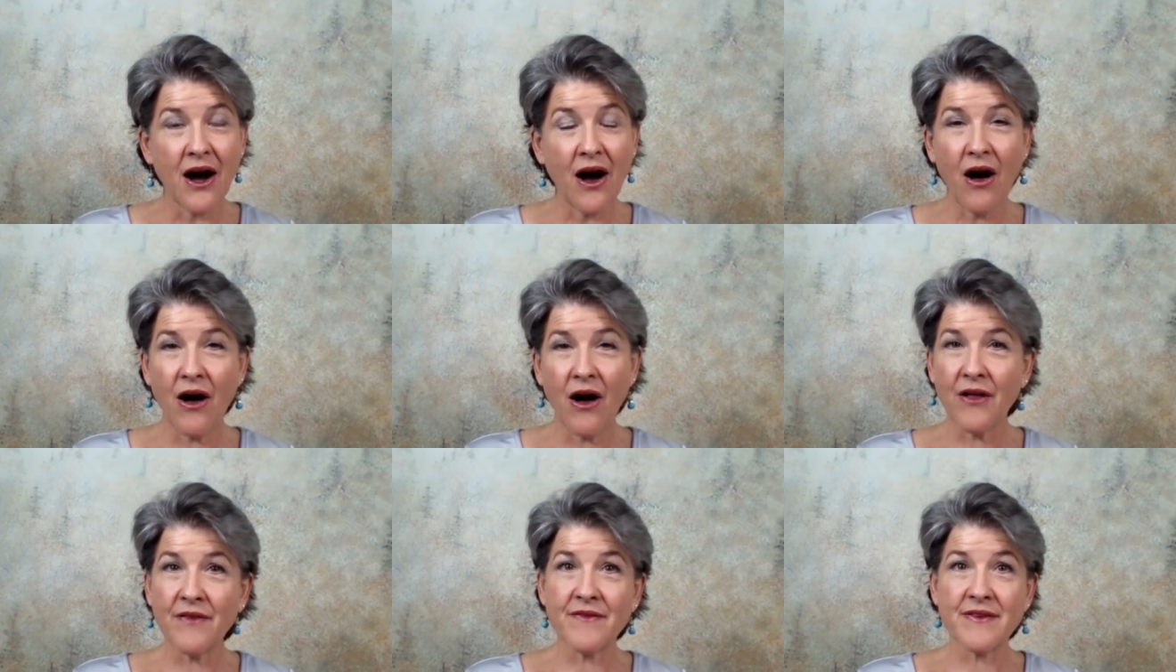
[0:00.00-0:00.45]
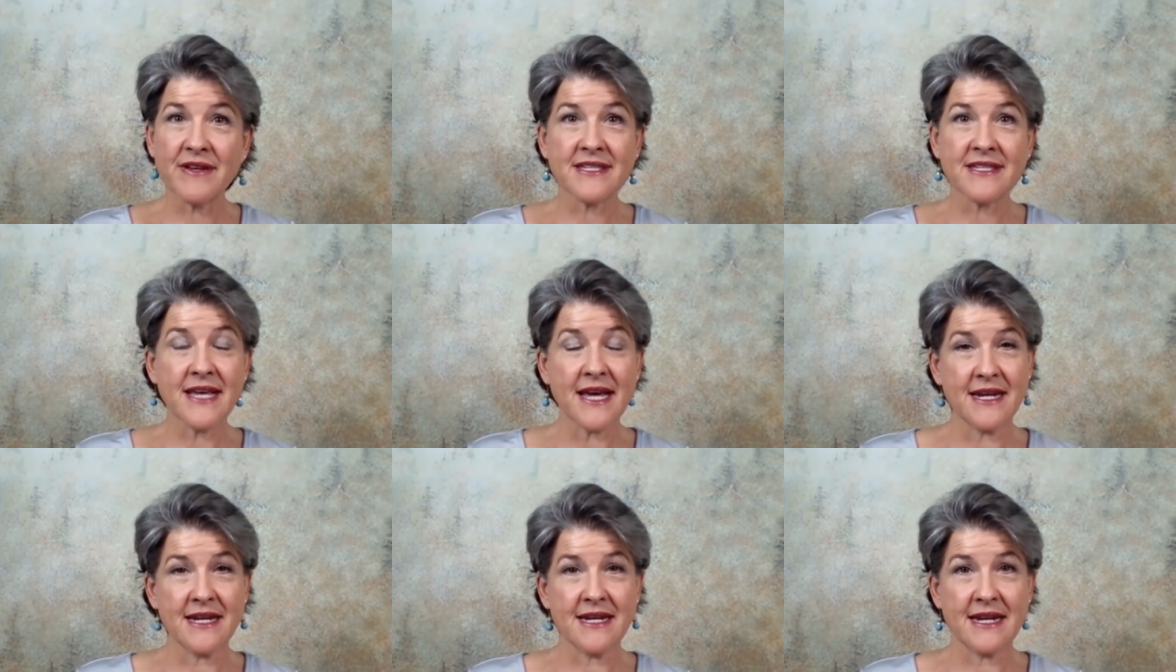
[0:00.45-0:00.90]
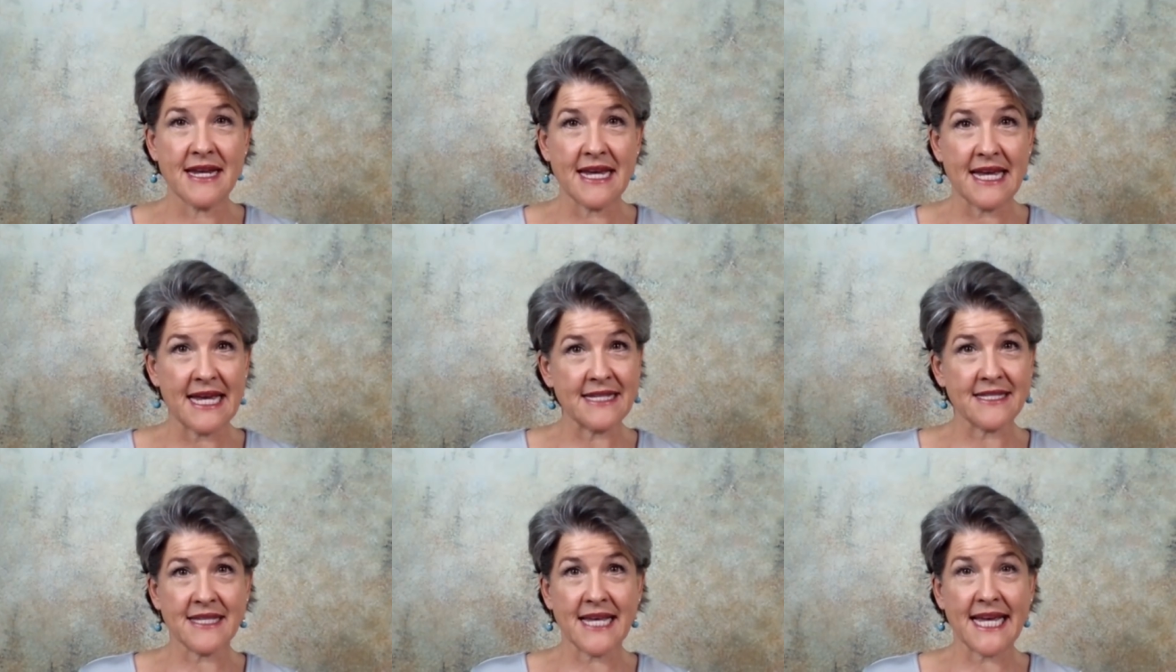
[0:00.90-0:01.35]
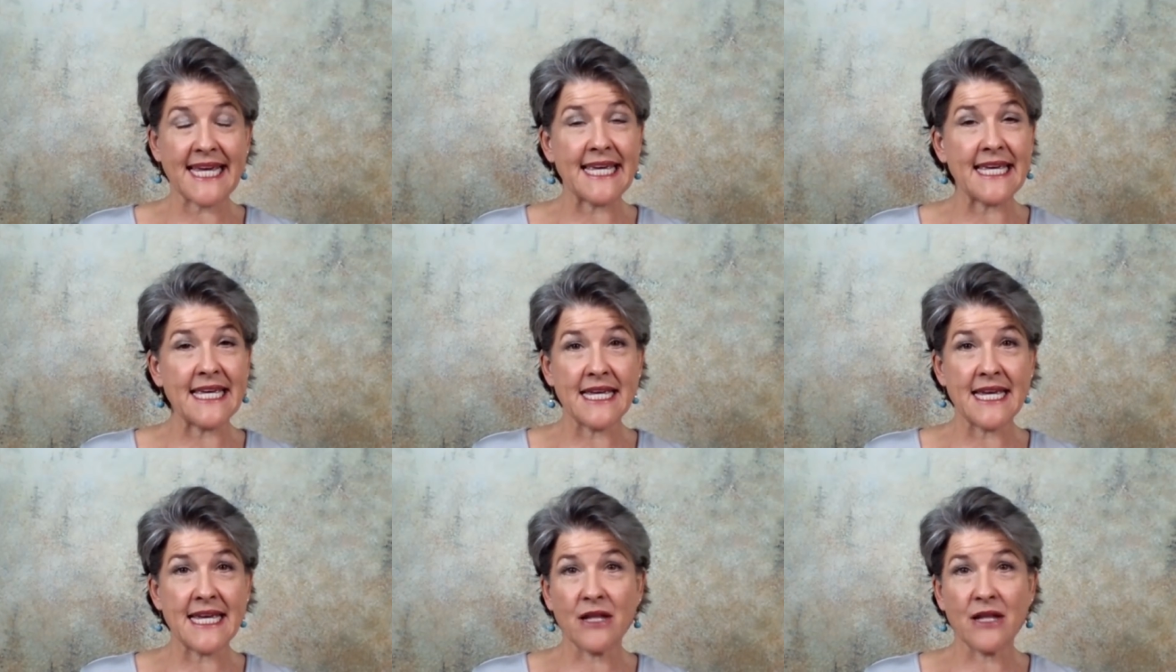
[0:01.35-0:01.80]
all of a sudden it's like
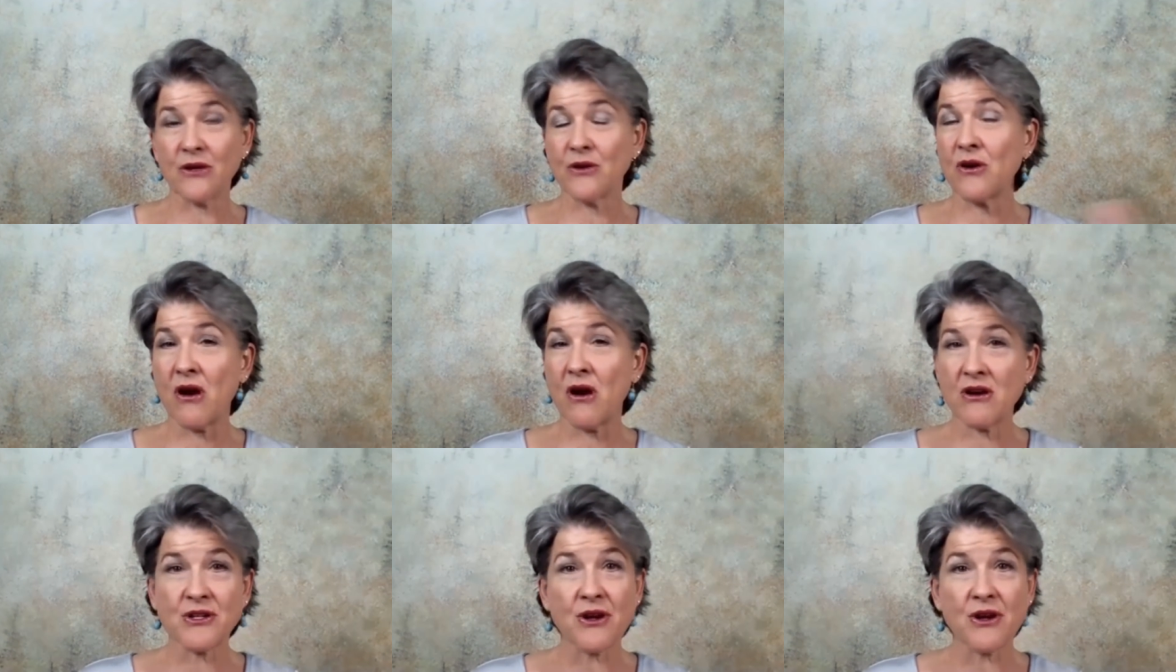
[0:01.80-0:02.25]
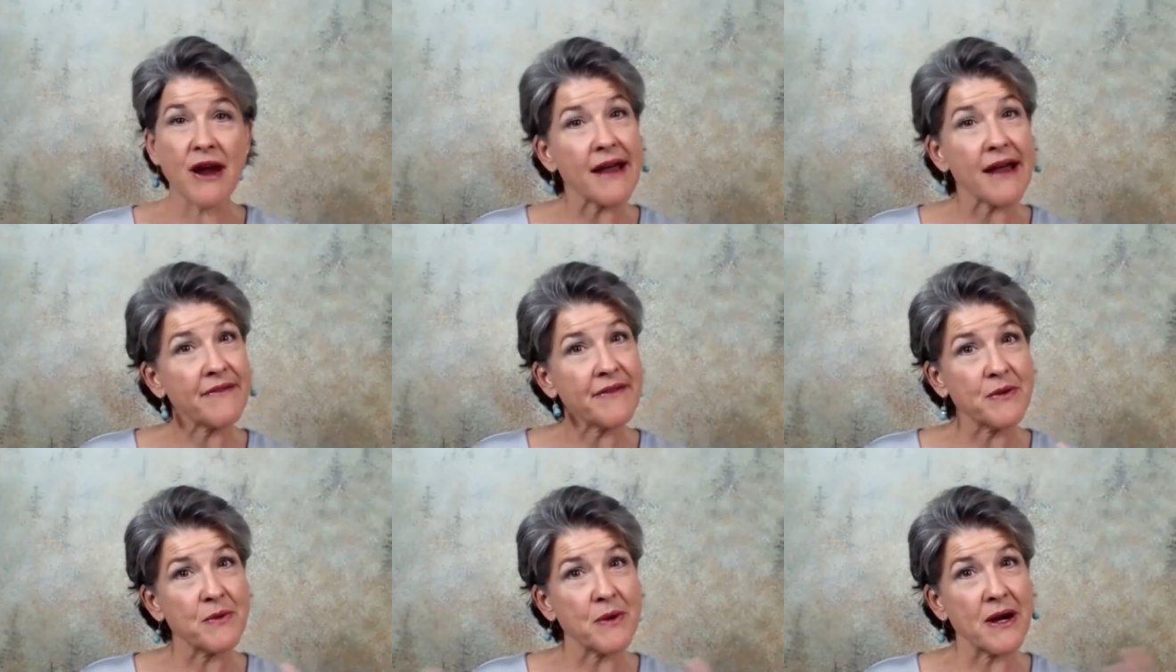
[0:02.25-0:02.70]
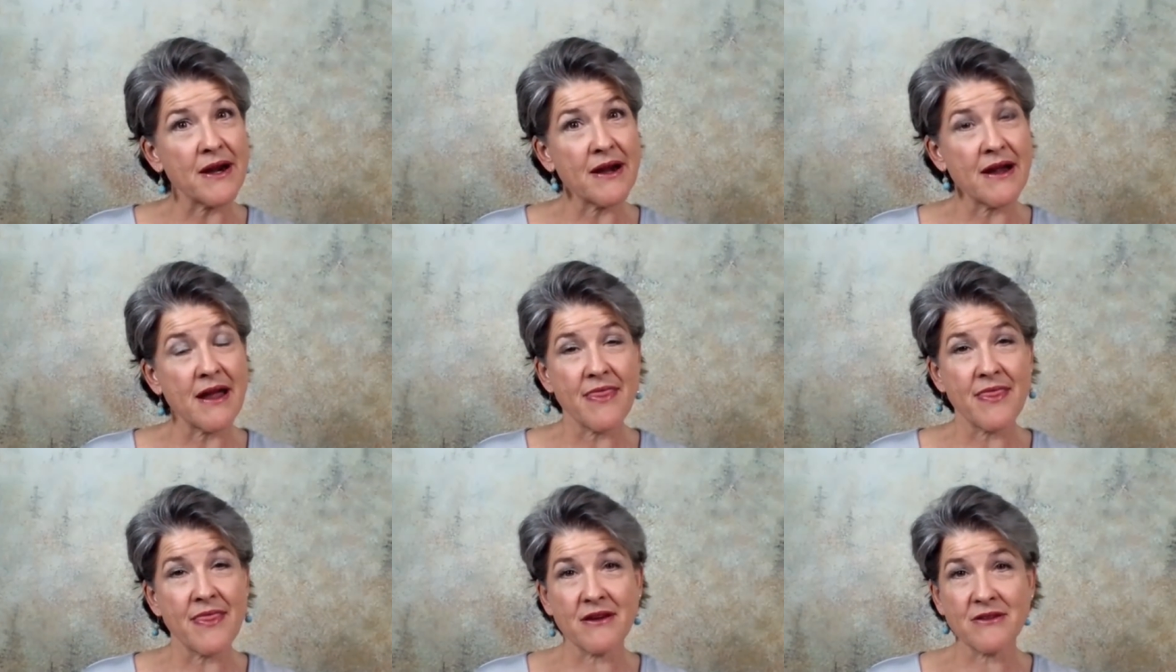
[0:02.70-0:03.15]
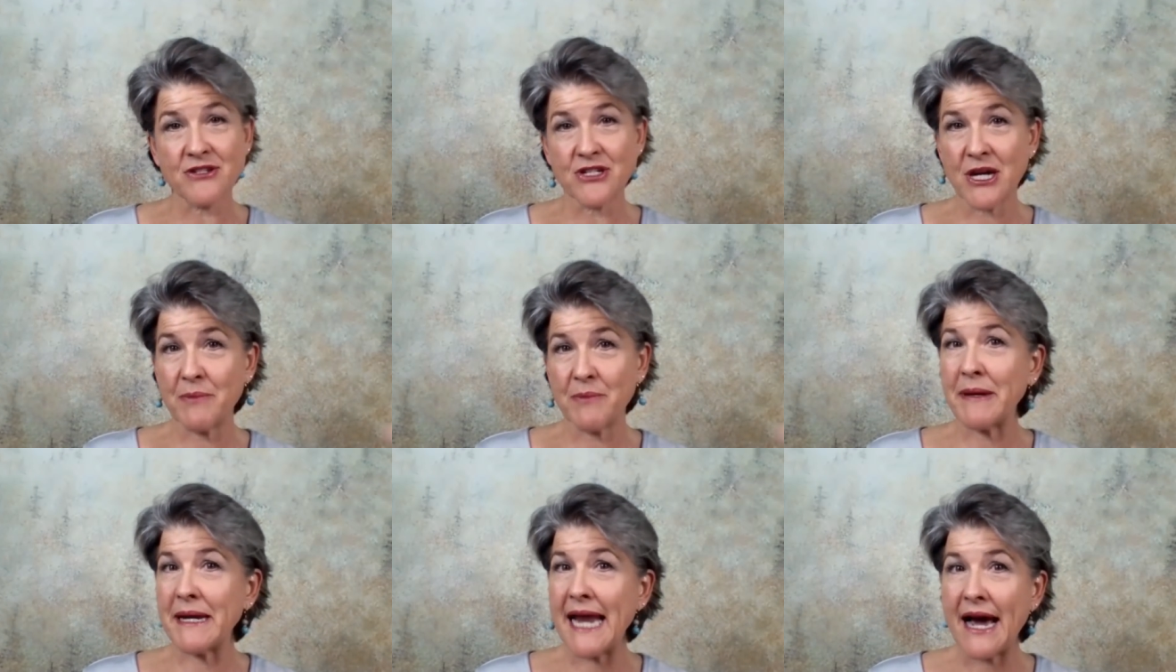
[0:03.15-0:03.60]
yellow cars are everywhere and they're
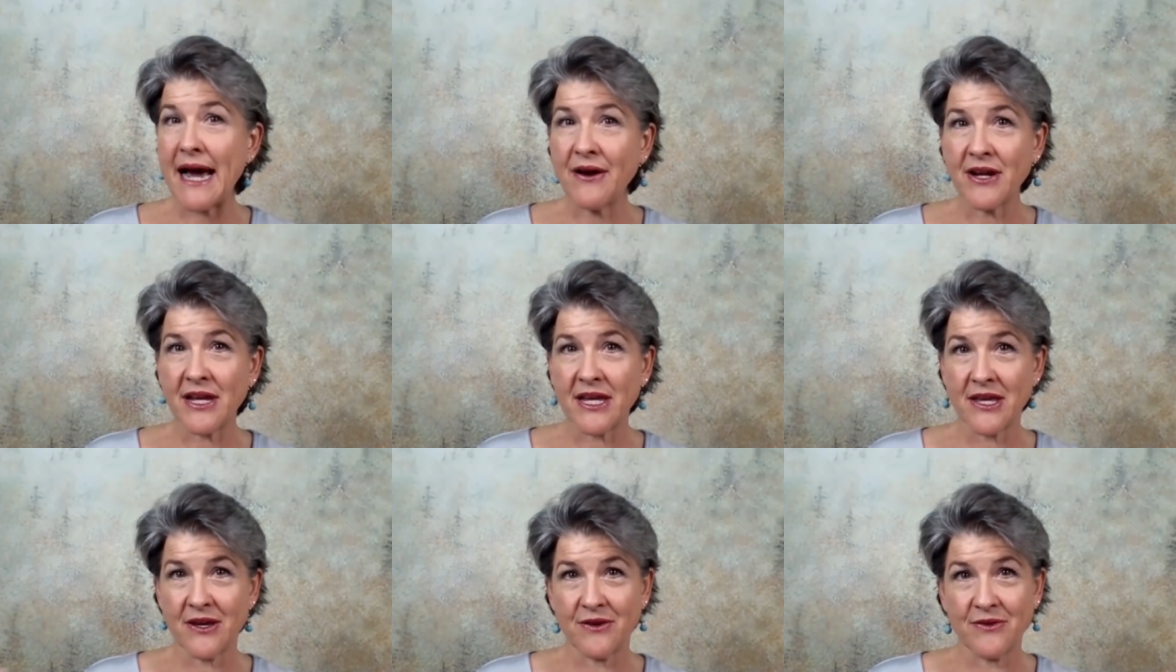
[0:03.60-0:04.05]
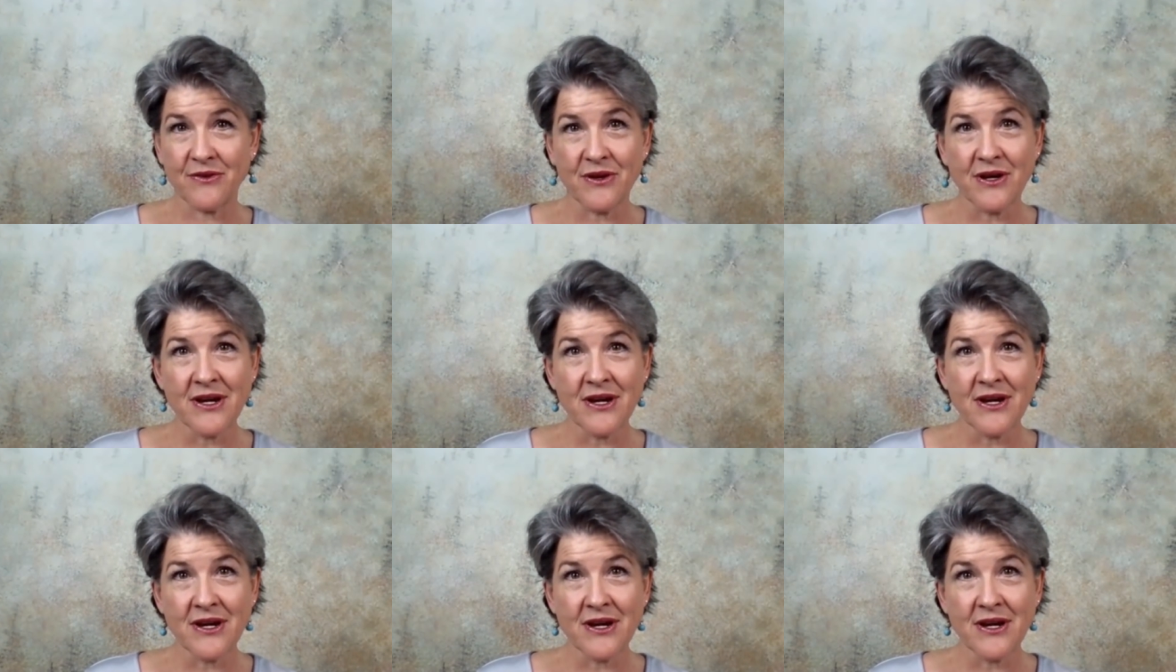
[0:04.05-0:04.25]
jumping out at you.